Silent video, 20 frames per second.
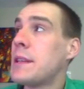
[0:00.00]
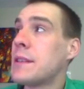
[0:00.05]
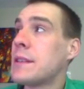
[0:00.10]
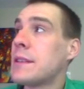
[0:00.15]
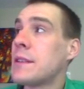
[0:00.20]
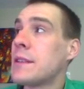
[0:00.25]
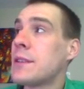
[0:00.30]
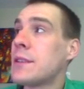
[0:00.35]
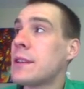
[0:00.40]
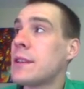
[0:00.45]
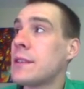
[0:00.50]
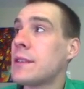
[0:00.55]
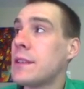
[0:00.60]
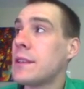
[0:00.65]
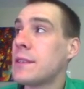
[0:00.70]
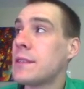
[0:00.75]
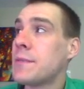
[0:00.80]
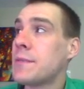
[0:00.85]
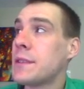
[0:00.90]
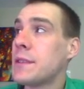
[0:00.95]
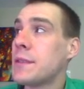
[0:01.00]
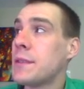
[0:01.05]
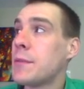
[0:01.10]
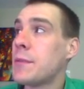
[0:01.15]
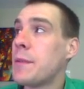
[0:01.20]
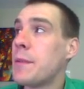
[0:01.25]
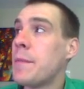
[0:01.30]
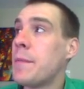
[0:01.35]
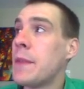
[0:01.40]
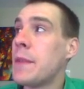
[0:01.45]
on Le Chatelier's
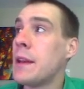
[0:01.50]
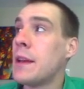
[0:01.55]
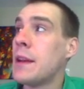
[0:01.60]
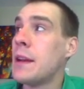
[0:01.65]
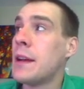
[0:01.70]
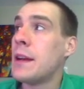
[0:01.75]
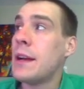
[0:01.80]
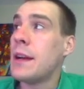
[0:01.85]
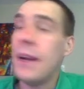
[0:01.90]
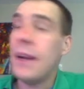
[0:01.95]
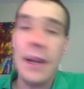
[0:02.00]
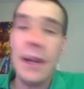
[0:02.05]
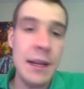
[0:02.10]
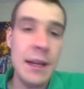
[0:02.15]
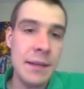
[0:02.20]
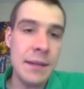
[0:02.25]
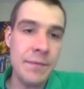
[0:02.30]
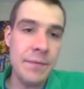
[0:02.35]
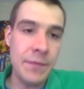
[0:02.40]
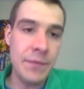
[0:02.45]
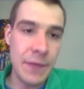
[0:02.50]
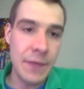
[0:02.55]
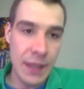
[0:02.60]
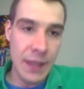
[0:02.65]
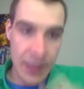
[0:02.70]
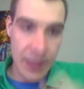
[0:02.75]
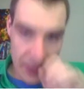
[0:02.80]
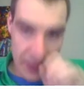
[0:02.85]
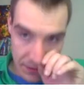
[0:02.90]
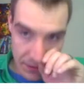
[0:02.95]
principle. And
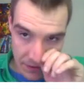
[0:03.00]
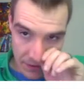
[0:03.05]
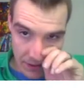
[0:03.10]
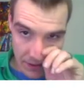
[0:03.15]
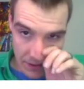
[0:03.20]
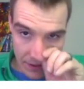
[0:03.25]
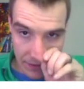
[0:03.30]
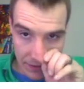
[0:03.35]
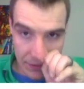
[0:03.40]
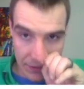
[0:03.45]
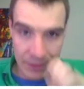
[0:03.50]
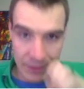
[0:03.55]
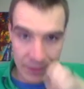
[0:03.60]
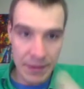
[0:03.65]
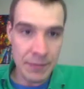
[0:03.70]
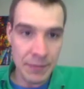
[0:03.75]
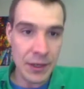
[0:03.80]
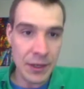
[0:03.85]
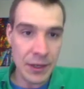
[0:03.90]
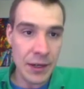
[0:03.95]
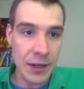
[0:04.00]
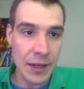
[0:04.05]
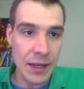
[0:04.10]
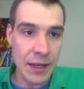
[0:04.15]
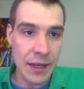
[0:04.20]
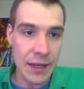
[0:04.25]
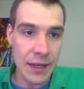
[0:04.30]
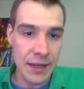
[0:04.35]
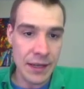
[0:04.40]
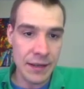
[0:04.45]
this is what you have to remember.
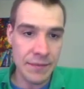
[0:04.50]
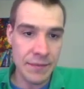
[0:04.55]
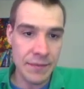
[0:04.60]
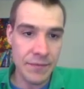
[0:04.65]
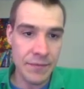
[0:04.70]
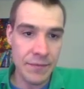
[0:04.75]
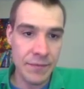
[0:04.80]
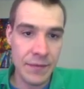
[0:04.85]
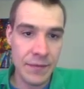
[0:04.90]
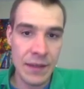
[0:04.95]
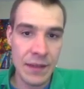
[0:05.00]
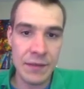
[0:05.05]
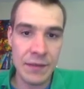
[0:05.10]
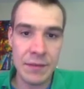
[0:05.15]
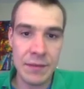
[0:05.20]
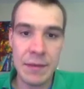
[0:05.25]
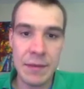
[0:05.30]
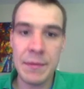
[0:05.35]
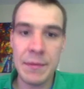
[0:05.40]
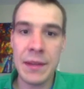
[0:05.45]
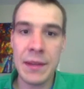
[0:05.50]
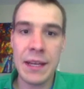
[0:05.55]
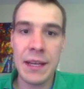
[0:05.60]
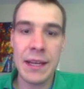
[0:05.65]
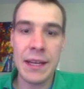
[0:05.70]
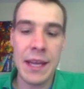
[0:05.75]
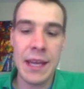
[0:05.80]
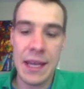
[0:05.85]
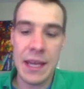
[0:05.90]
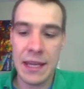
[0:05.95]
You have to remember
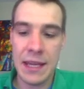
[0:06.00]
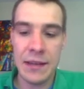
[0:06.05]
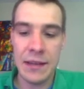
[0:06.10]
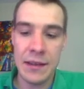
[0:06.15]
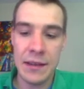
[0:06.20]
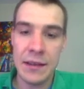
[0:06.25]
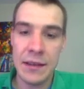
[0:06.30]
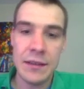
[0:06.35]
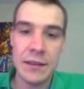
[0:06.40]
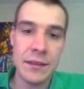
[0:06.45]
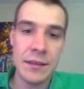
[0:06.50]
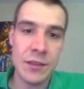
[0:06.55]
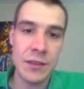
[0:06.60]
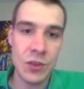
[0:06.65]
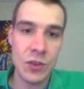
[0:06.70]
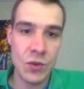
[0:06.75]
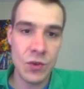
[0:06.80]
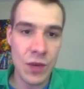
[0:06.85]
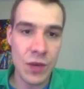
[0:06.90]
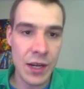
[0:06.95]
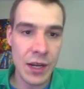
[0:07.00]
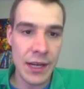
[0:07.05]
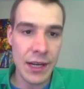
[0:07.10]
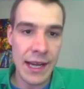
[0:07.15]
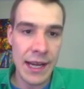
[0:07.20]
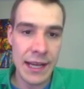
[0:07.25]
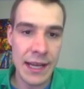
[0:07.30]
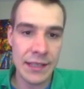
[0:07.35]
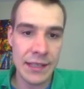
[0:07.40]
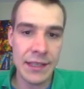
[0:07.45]
that a strong
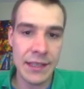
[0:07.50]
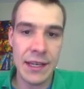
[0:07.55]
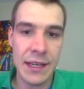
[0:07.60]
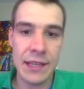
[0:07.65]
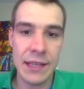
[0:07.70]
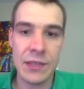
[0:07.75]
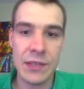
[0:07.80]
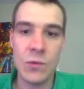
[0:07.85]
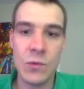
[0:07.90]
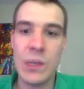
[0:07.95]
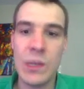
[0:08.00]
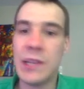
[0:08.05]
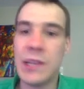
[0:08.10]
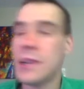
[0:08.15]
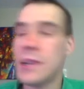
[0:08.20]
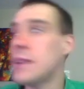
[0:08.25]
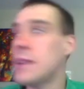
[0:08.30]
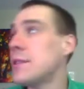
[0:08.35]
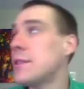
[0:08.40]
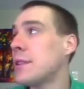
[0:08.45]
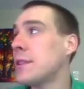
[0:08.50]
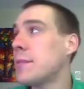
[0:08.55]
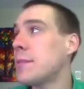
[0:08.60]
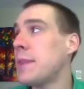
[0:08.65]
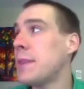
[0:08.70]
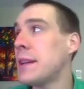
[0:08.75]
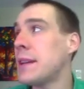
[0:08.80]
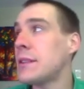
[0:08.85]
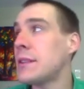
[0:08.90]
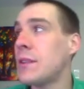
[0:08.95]
acid has a weak conjugate
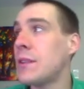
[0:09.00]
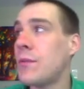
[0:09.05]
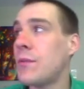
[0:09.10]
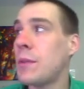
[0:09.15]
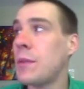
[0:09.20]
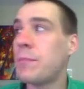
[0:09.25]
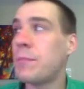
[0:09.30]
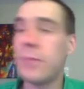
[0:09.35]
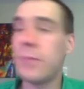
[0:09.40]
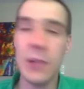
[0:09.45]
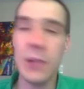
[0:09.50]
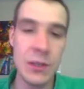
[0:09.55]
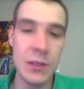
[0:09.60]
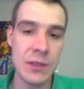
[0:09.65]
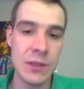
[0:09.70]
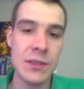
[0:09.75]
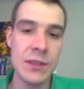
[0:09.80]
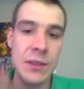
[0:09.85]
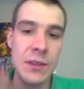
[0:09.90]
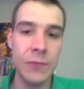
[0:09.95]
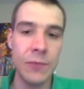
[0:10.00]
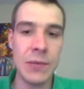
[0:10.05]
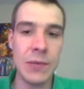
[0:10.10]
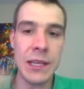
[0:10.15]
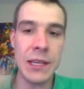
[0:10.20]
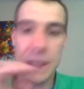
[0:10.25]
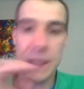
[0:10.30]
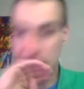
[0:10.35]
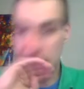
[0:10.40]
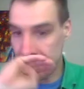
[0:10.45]
base. So if we put just the
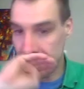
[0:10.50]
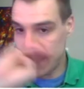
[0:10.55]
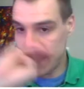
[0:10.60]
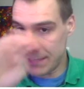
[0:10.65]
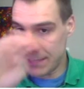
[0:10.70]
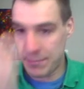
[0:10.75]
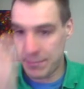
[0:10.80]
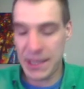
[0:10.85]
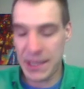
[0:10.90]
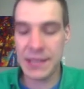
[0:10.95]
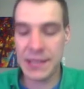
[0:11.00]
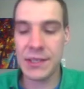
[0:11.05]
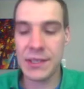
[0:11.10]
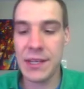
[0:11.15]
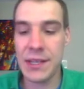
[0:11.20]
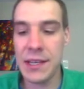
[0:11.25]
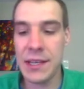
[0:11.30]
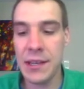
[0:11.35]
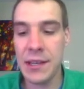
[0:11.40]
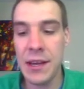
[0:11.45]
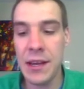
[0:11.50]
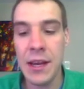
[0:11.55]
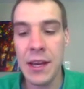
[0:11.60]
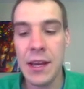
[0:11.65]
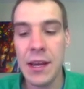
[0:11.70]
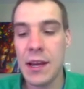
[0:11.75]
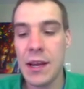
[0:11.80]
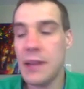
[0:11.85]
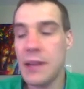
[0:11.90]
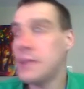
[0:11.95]
weak conjugate base in,
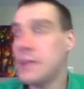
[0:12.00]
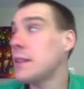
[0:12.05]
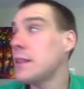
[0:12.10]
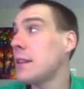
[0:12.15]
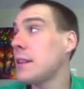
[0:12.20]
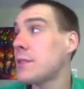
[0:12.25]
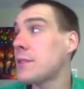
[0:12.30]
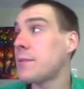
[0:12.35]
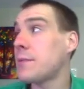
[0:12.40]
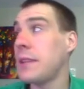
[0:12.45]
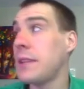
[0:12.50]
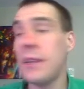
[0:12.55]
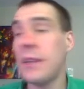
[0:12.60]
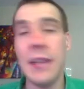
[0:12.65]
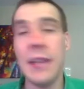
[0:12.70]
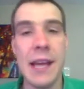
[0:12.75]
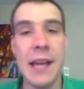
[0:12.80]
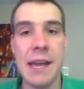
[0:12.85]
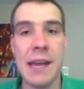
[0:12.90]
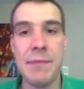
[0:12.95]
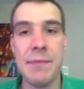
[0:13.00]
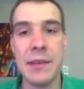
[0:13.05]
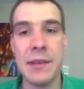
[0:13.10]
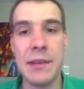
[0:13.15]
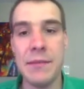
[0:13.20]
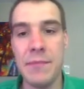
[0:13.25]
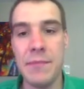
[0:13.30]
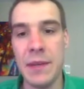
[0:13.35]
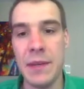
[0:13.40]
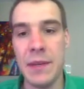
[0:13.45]
nothing's really going to
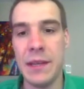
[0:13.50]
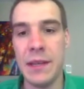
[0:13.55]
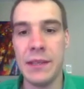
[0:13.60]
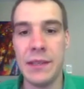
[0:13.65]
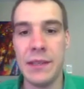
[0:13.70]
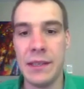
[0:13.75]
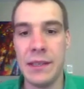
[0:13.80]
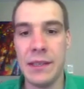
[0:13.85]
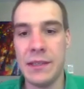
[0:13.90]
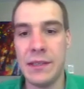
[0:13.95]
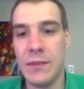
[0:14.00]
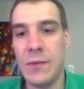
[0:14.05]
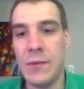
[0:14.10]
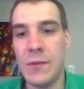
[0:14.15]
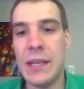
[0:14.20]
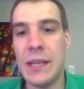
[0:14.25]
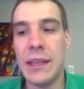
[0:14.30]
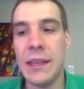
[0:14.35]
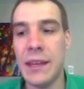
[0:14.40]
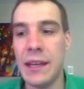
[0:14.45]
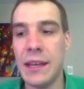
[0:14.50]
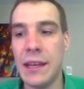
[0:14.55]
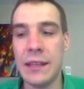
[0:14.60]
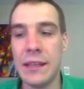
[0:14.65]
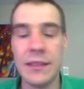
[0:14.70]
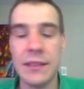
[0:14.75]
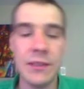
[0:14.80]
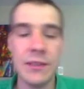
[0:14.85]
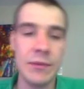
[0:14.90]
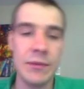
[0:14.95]
happen because it's a weak thing.
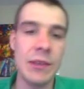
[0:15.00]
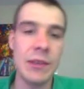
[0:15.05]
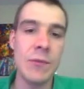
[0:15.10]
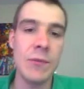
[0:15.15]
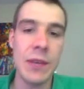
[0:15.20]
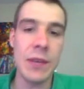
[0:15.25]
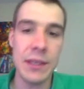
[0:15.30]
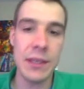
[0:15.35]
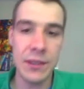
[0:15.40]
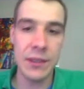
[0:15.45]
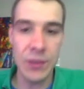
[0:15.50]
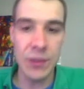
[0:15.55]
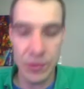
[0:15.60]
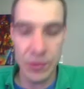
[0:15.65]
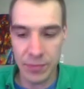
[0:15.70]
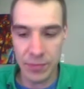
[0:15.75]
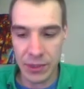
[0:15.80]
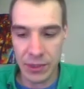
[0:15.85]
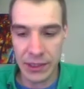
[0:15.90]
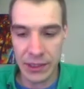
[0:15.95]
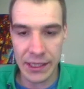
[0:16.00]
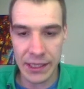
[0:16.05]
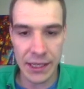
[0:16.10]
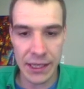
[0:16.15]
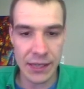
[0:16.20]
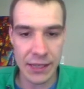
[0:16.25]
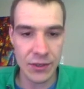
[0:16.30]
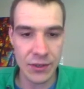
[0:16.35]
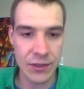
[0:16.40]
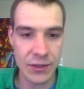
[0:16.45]
It doesn't really want to pull in
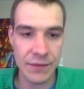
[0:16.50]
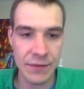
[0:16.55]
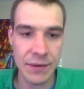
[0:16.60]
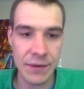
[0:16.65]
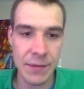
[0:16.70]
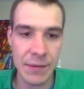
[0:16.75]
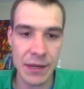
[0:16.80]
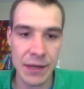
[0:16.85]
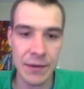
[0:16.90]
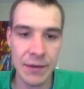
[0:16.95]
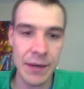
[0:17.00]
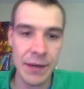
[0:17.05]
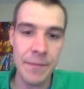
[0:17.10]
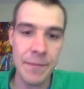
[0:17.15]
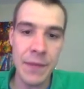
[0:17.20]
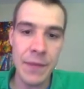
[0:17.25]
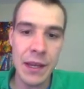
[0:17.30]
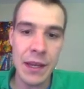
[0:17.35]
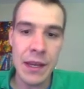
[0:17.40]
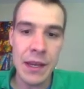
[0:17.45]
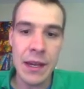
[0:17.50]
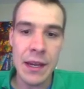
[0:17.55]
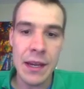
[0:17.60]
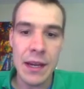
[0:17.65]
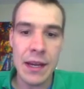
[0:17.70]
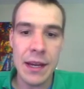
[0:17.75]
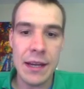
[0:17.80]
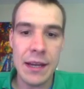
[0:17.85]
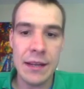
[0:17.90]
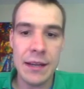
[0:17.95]
hydrogen from anywhere.
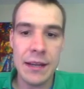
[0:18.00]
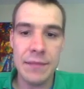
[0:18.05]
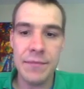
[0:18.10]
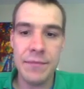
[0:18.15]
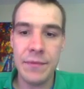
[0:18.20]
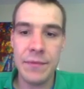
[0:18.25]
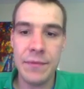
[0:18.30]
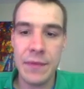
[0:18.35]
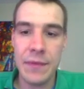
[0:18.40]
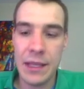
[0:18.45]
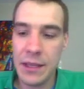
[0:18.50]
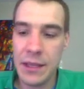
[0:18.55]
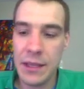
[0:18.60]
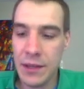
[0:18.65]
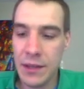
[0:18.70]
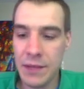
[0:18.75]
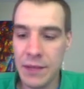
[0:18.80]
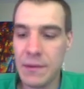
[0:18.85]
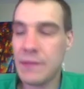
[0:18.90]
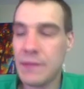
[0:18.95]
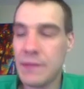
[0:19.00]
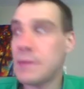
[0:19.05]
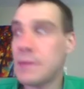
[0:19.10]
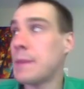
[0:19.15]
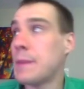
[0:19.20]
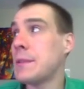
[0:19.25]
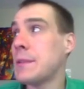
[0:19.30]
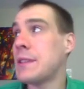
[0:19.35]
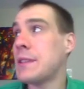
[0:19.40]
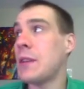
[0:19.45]
And the other thing we have to
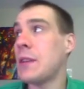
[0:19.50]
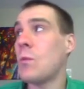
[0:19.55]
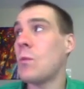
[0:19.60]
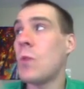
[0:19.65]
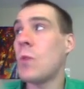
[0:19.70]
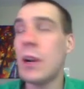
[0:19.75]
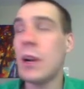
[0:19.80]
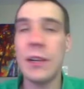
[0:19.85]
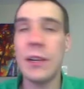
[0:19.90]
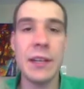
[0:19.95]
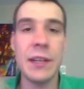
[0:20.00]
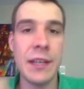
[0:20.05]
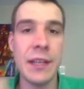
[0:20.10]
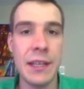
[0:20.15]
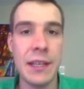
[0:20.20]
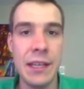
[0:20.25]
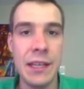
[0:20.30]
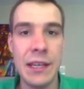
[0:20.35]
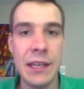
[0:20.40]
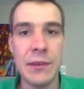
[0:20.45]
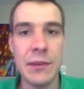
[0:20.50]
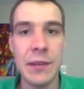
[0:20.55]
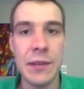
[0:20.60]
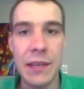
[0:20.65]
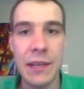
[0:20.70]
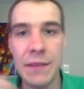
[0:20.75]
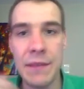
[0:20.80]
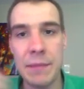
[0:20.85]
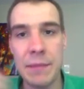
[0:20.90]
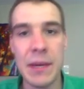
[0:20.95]
remember is that water can either
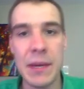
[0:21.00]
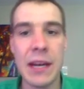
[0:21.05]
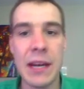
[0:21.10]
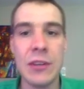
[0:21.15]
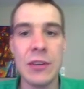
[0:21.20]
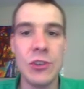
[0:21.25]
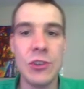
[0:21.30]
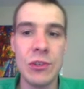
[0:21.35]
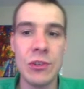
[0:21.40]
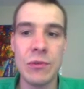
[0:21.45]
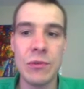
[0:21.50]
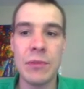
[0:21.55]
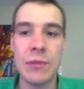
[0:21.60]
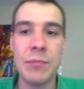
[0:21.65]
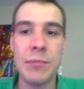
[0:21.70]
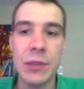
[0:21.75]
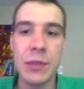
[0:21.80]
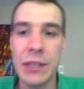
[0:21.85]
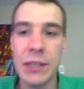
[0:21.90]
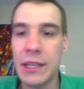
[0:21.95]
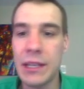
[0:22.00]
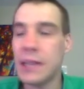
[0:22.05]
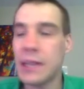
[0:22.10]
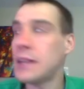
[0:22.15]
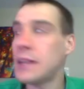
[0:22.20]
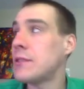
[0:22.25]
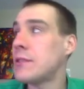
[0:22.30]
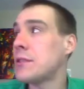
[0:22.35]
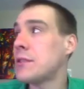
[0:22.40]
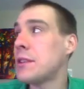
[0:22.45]
give up a hydrogen or pull in a
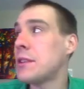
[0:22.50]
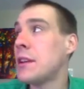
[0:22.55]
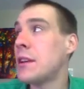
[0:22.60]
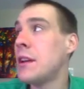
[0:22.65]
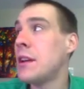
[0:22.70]
hydrogen.